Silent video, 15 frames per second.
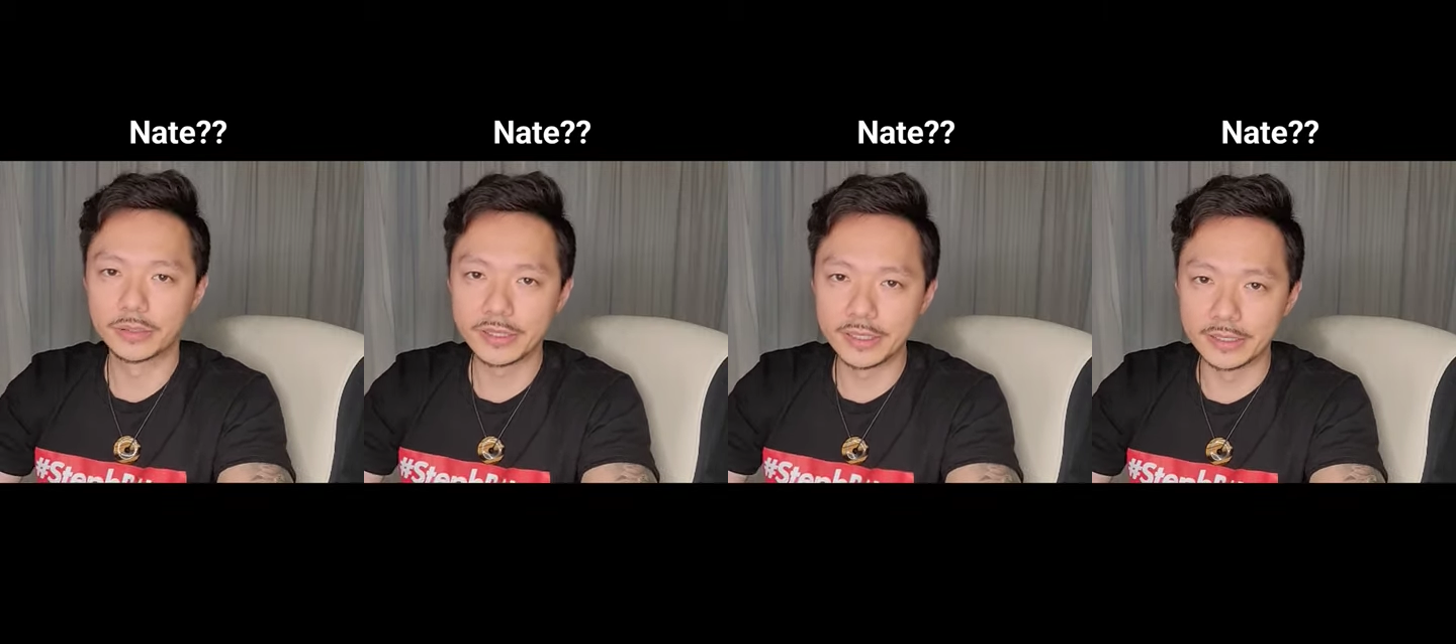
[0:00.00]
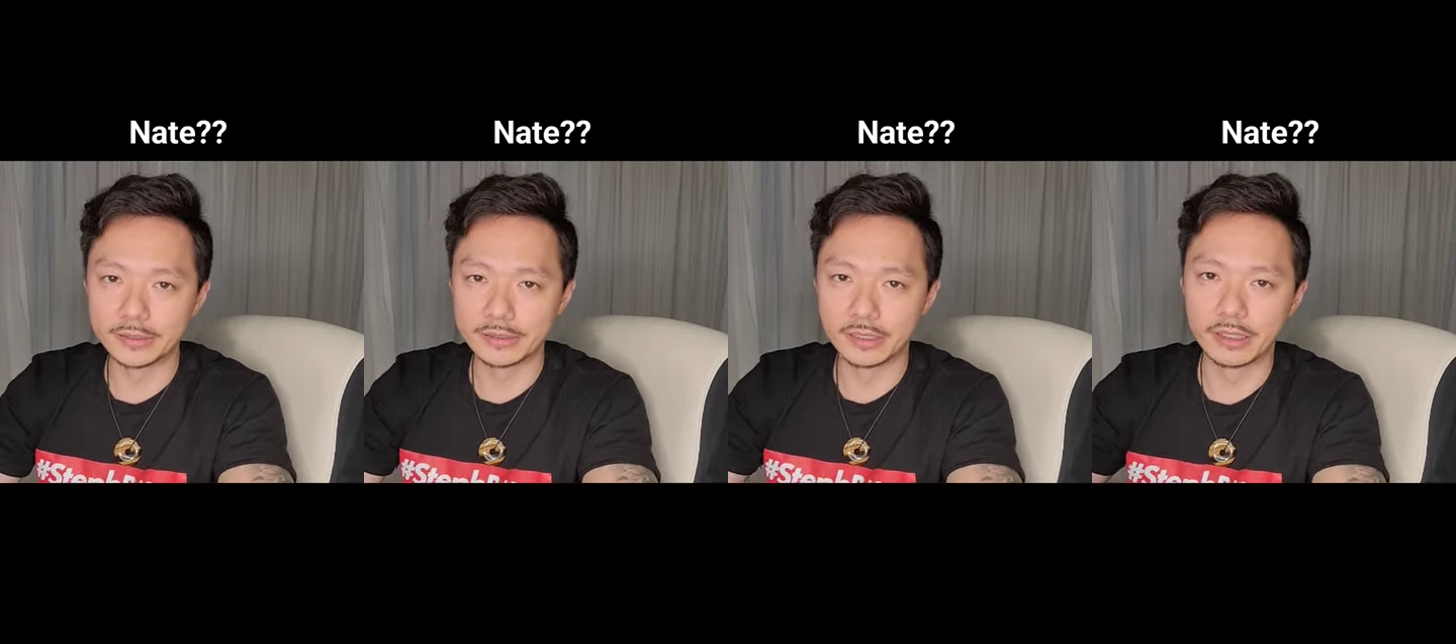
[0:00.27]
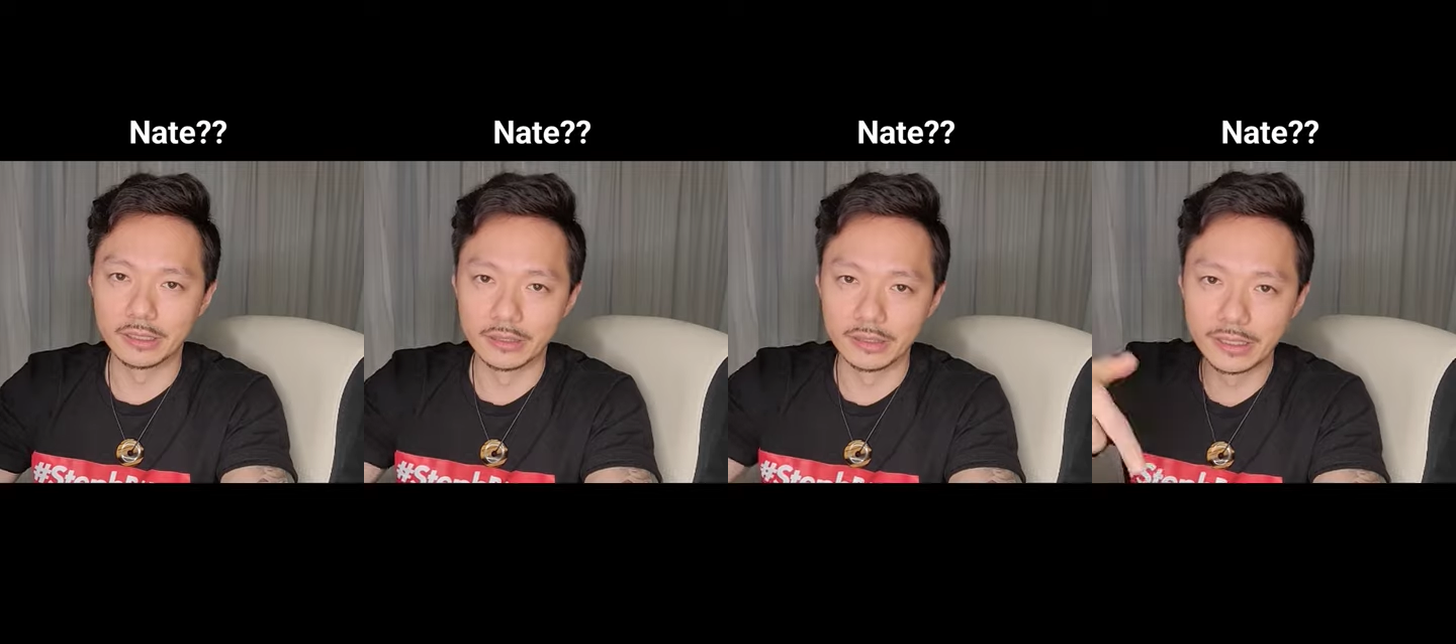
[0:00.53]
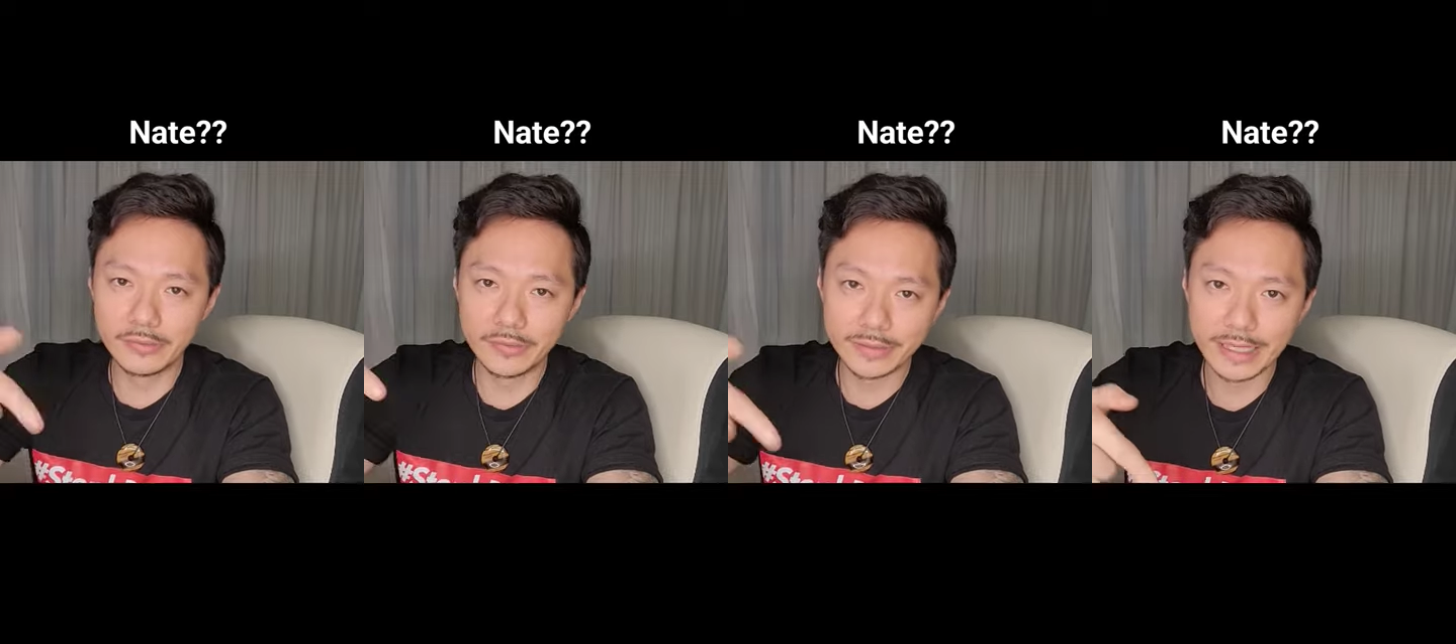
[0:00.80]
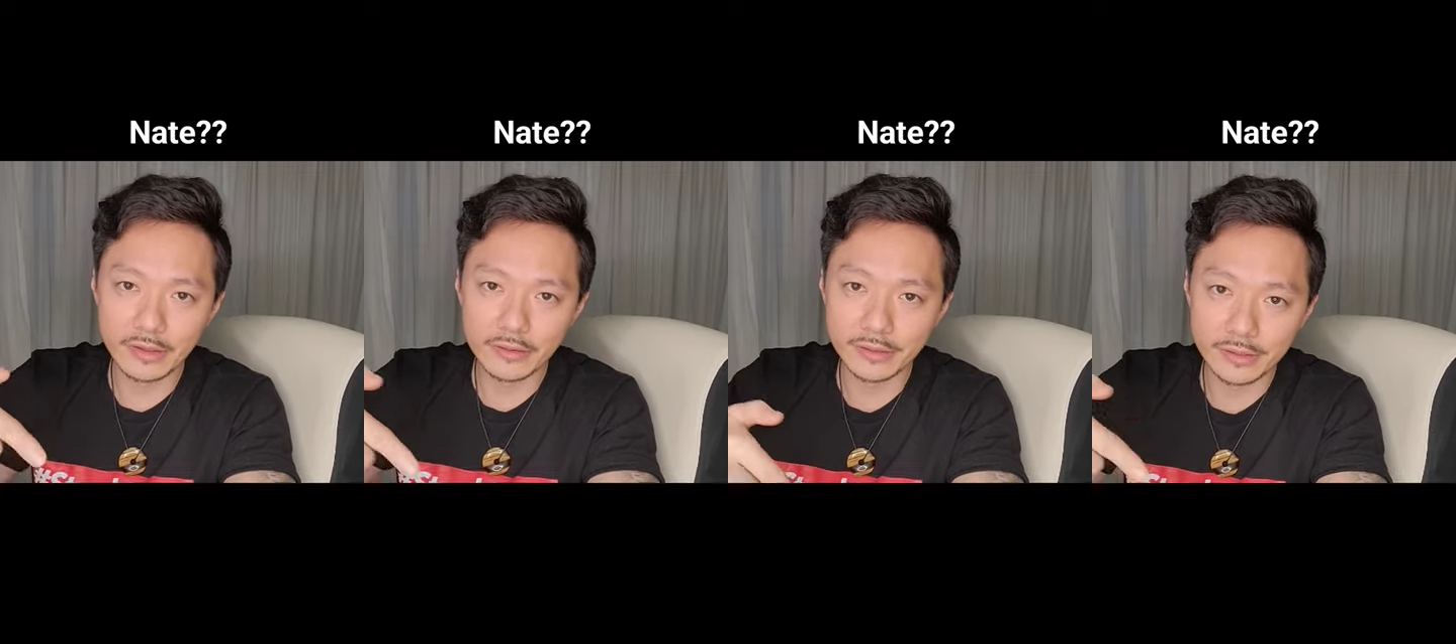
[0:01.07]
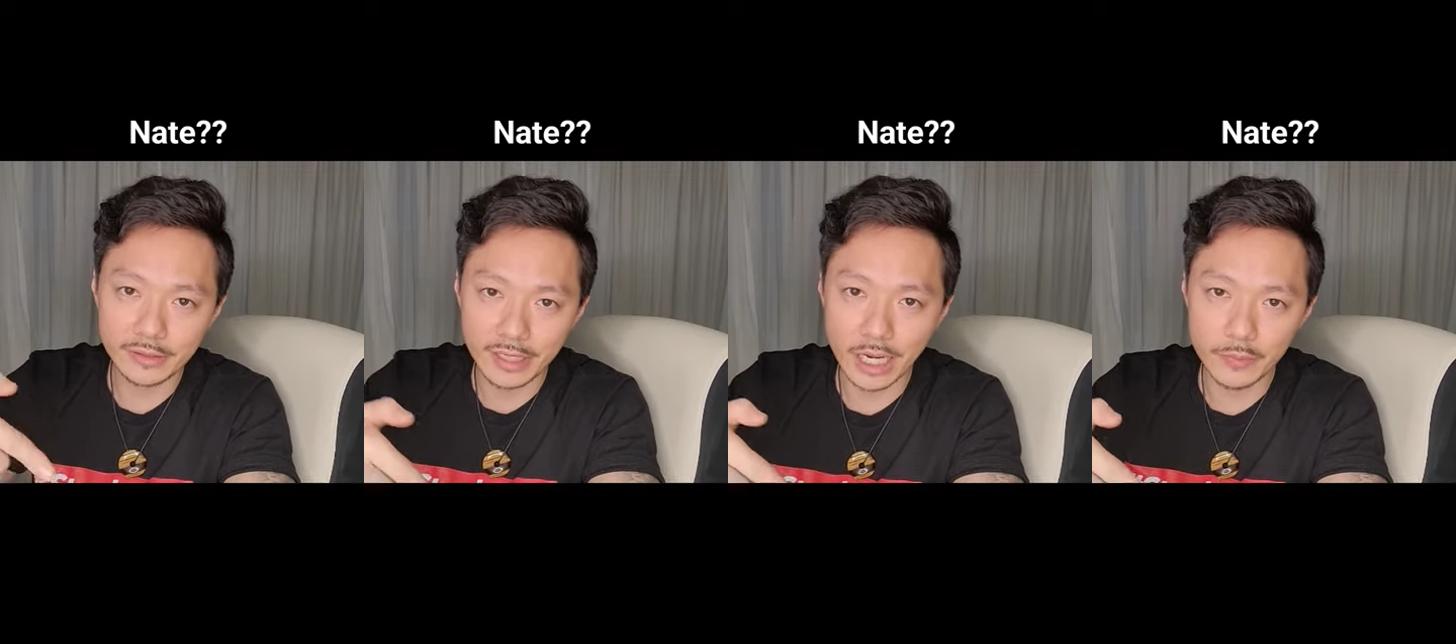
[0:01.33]
please leave it down
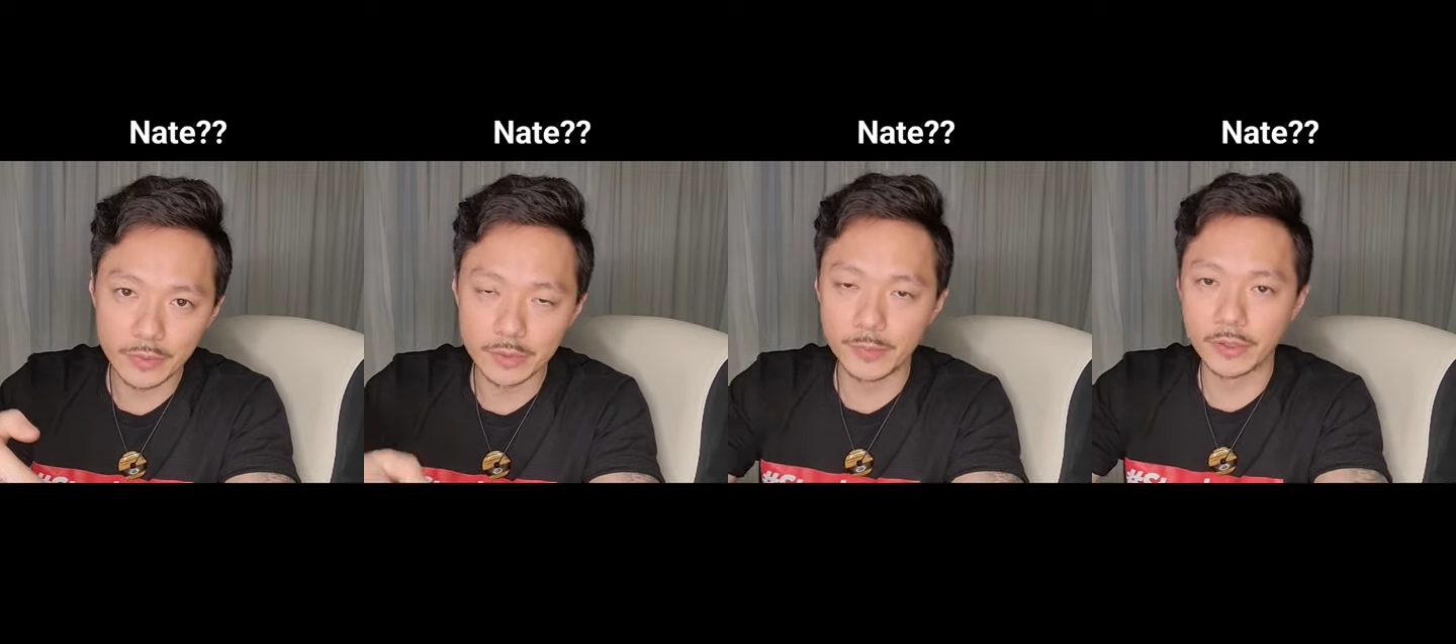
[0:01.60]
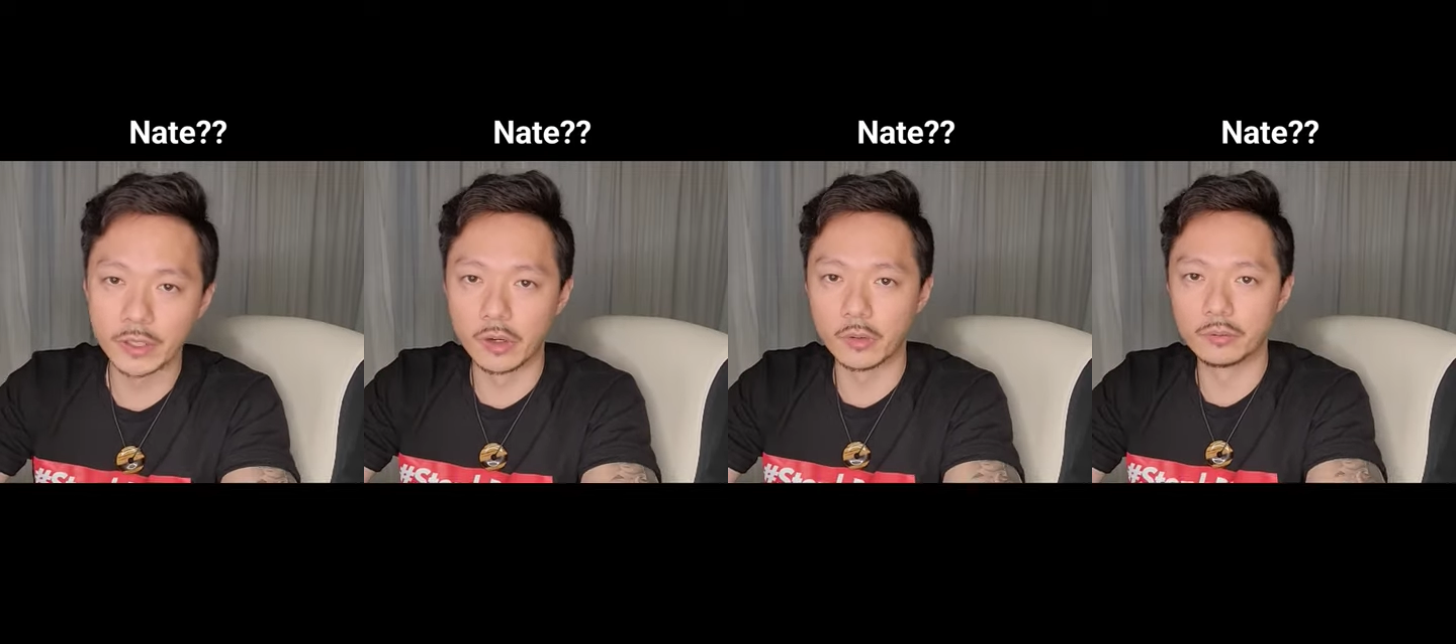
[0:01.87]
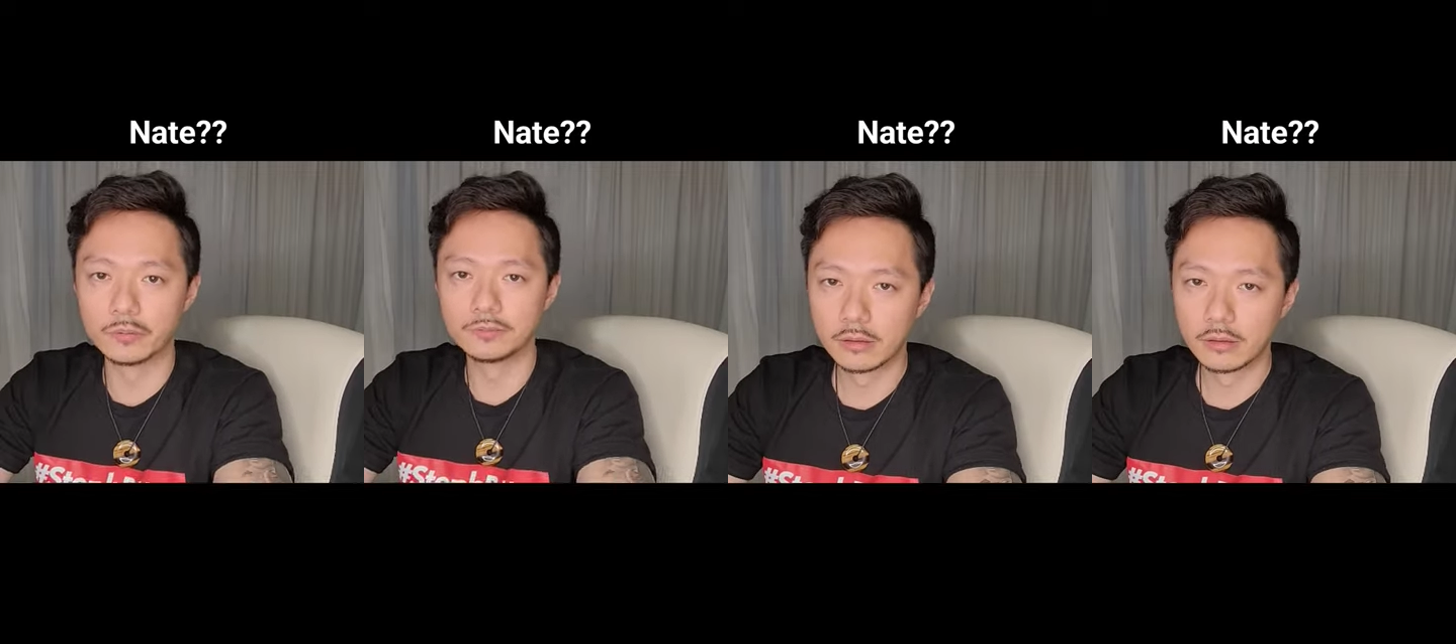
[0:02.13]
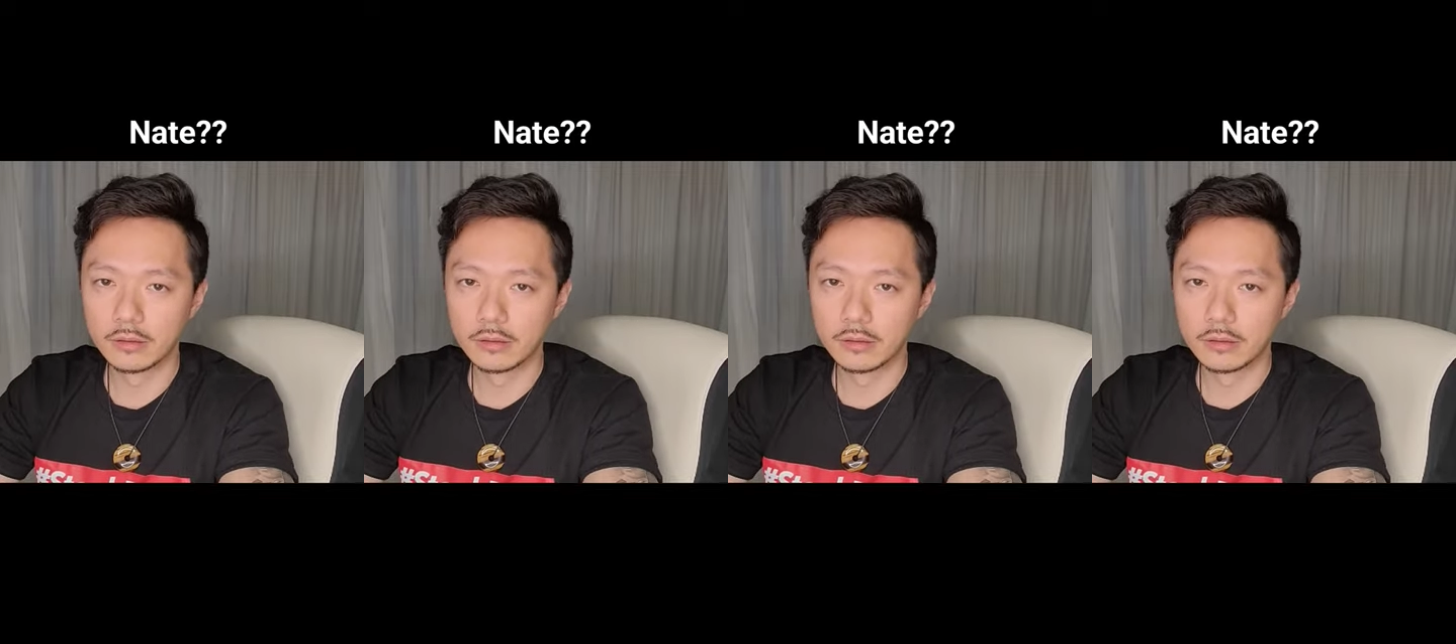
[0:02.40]
in the comments below.